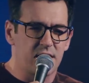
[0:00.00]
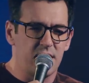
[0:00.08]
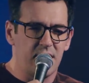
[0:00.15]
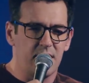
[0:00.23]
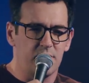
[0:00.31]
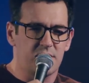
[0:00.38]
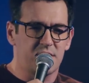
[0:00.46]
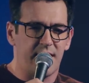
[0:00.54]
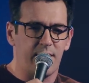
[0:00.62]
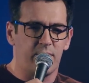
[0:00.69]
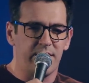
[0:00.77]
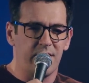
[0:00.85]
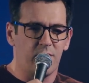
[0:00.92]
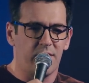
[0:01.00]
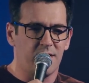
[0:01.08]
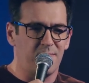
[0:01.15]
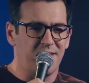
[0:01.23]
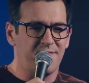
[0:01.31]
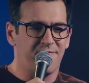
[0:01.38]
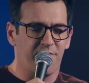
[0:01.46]
thing you say when you wanna
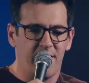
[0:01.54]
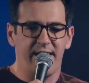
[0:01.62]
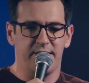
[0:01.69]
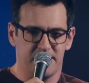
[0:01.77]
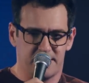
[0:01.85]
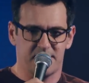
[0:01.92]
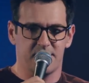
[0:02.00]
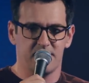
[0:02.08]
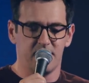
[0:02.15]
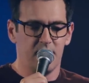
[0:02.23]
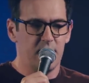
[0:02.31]
be friends.